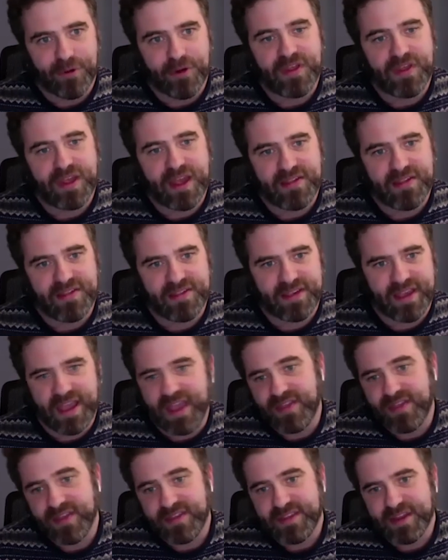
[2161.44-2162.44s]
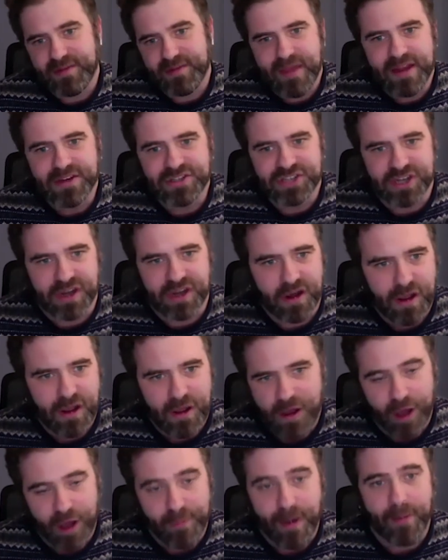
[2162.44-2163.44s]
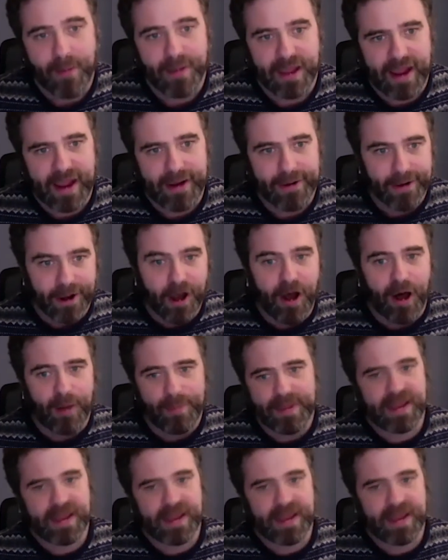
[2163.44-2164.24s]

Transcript: for the ACA that didn't mention Obamacare at all,